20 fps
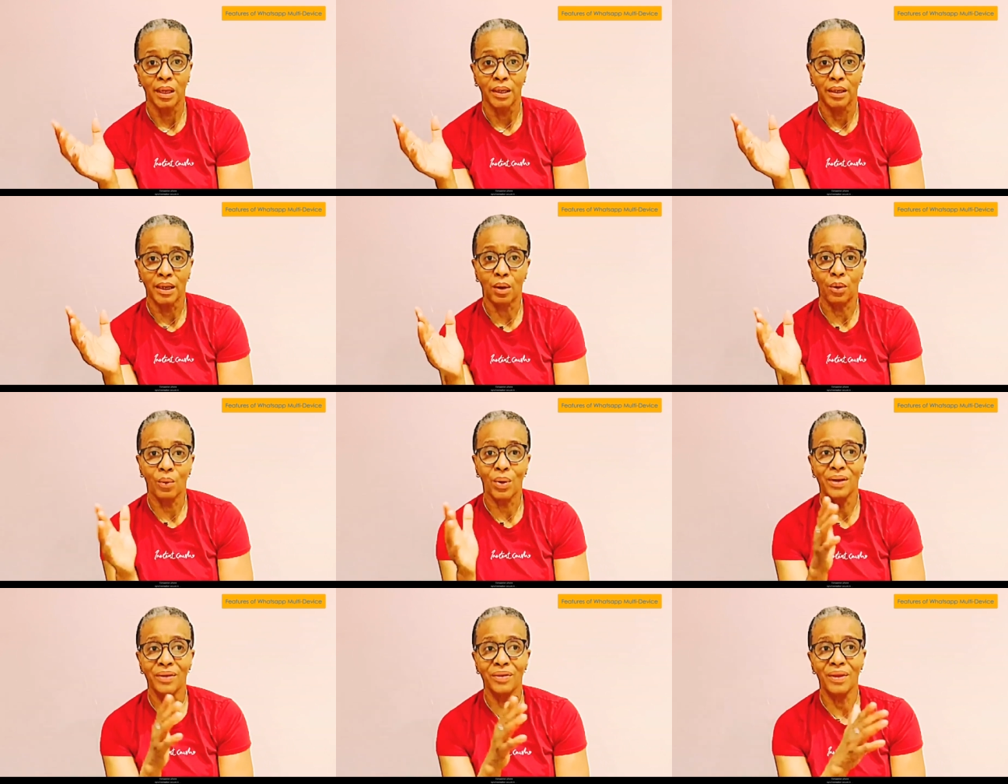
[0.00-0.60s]
Now
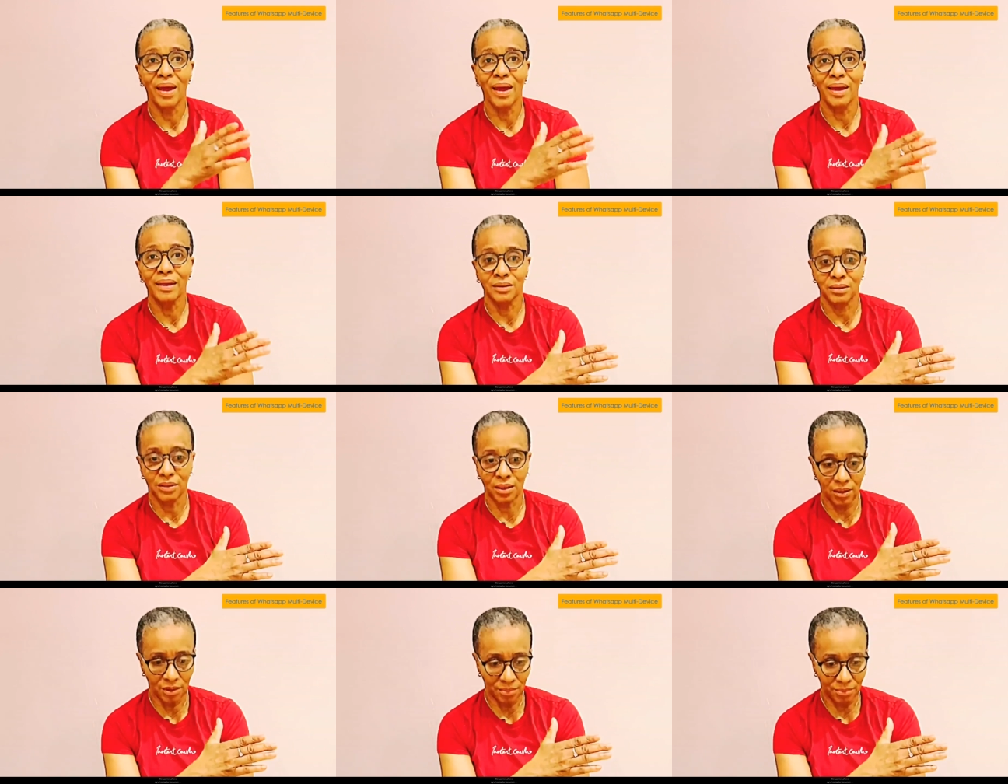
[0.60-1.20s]
when that
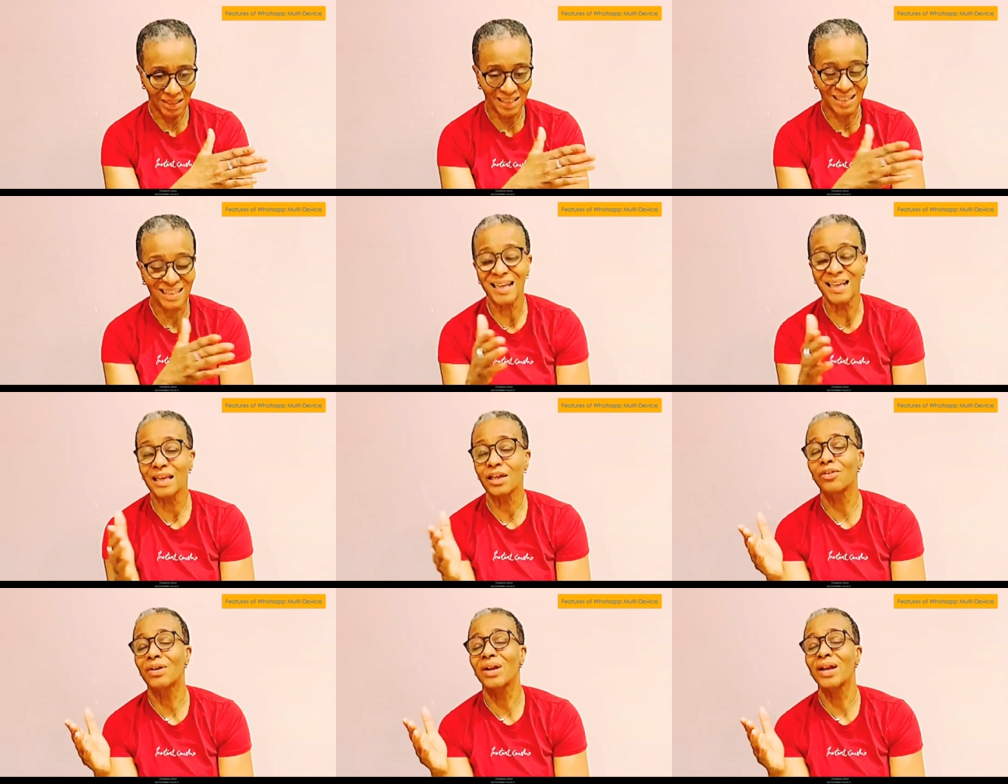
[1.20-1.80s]
um,
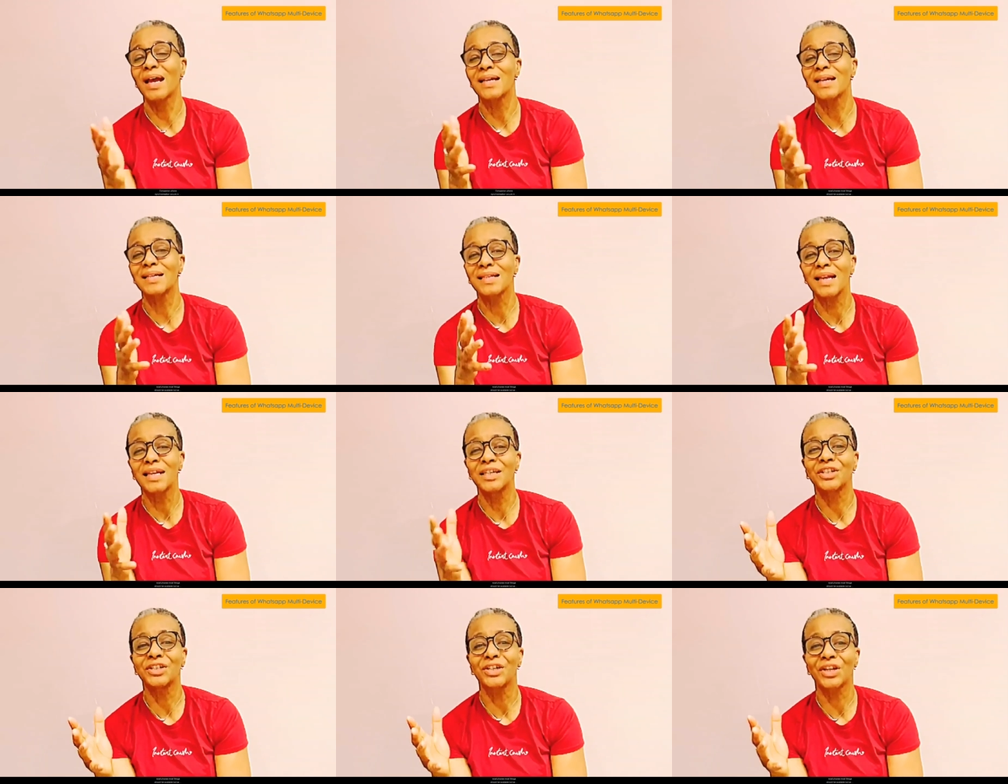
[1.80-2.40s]

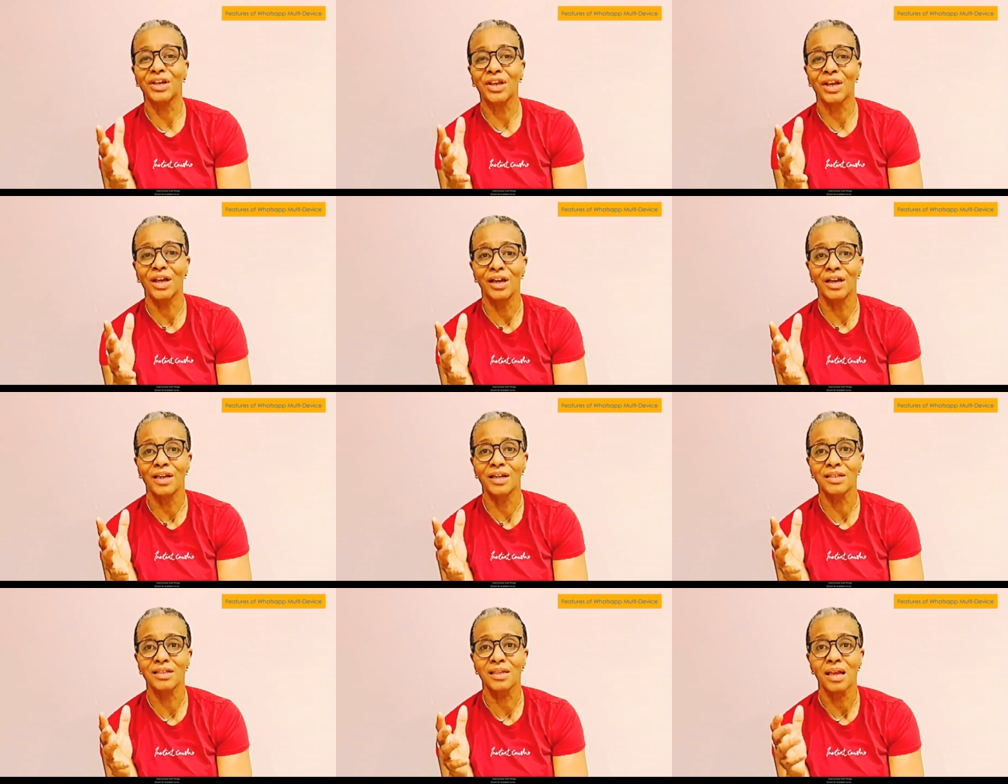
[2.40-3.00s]
synchronization
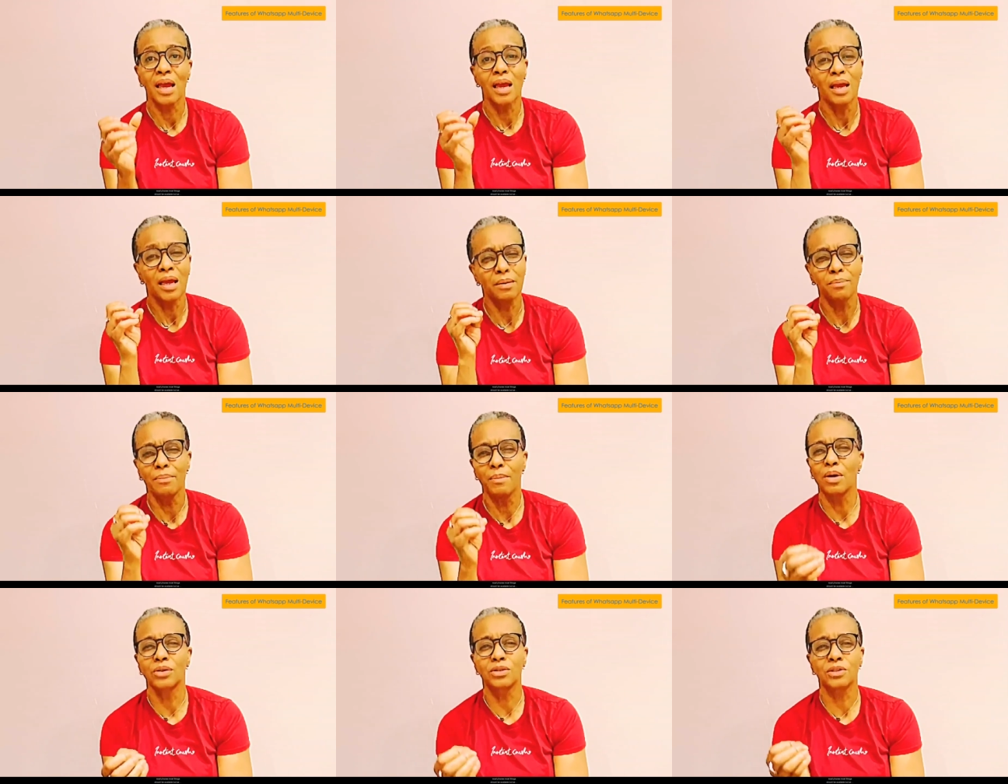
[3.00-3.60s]
occurs,
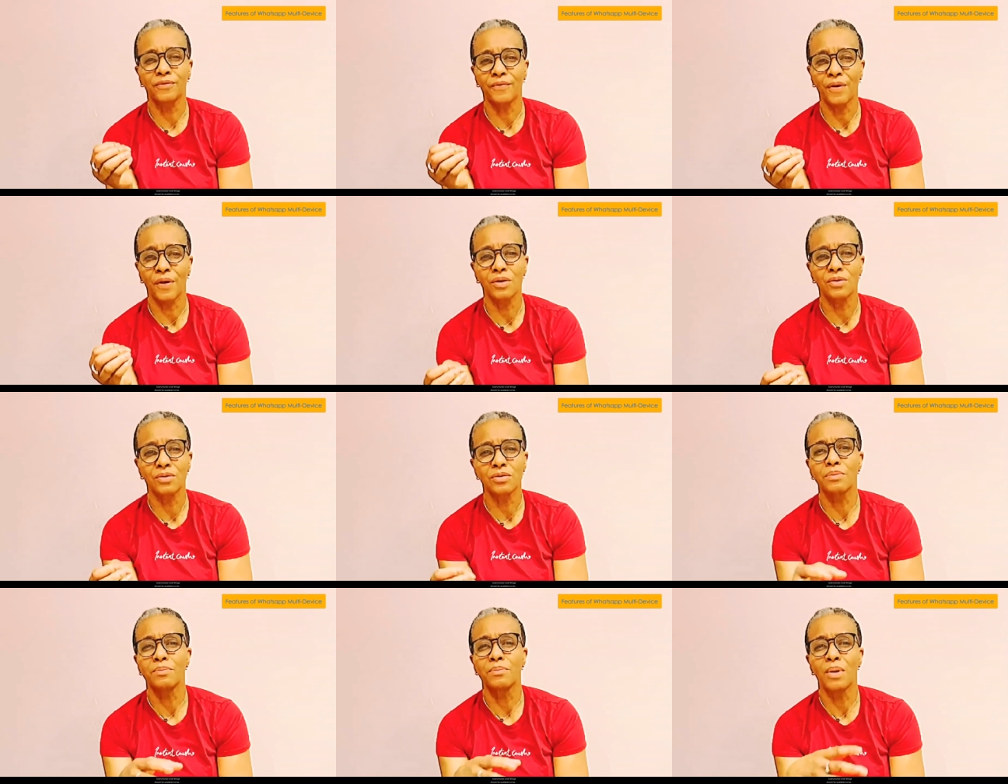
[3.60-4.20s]
in most
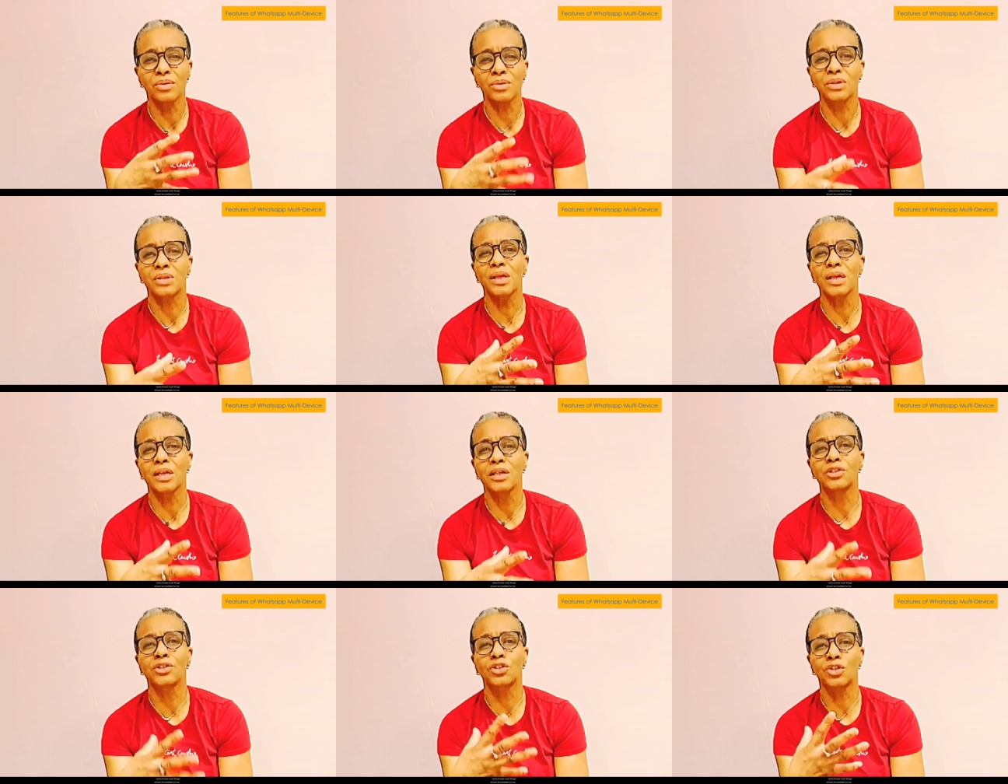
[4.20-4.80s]
phones, most
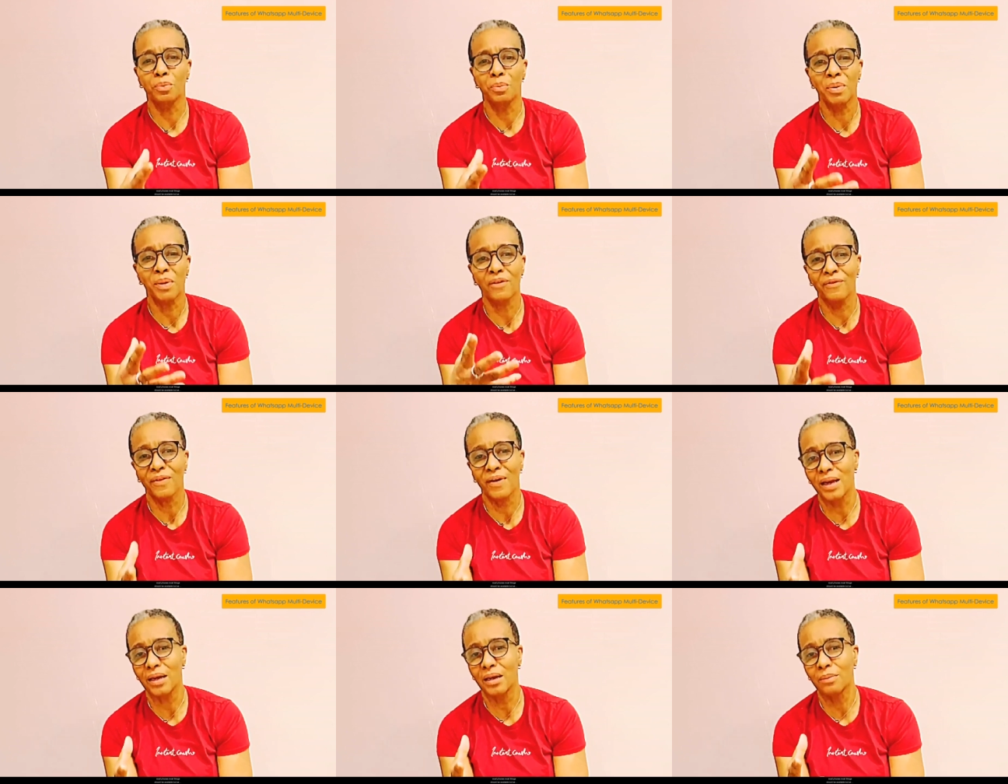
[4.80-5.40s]
things should be
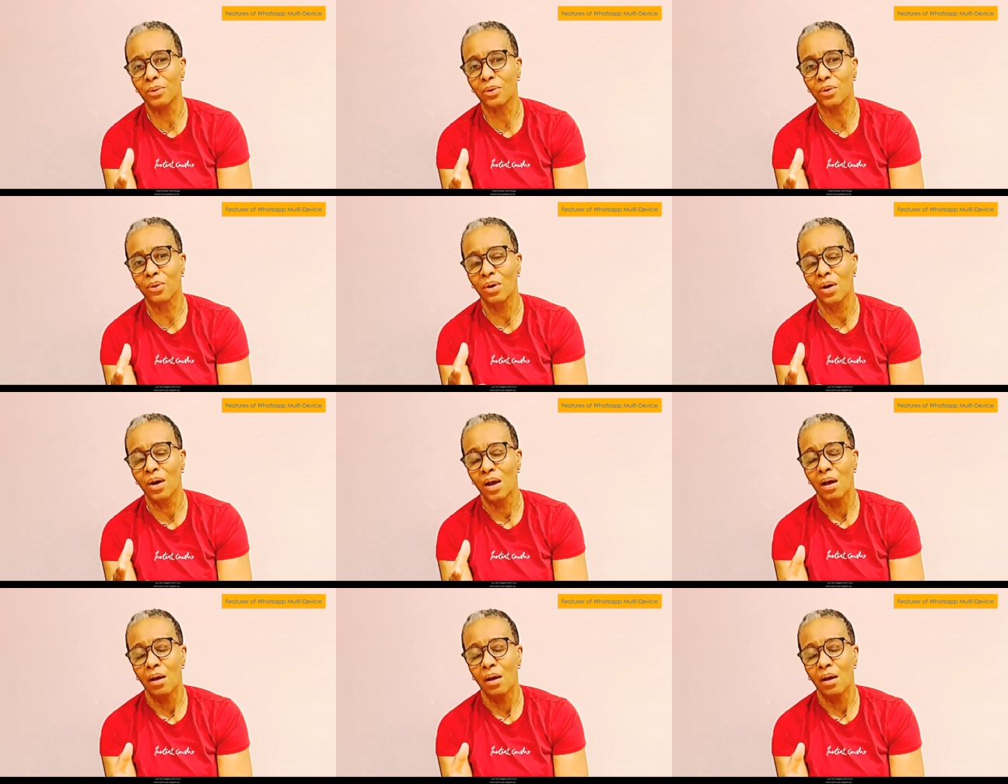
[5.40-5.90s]
available.